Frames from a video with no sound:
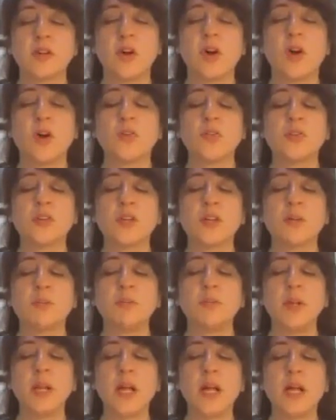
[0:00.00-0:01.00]
of
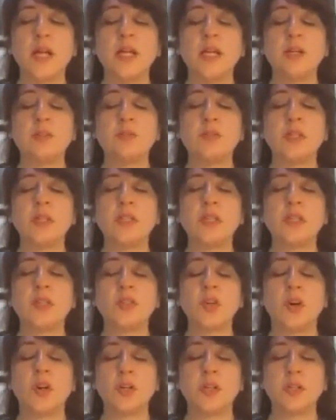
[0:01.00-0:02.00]
complying with authority.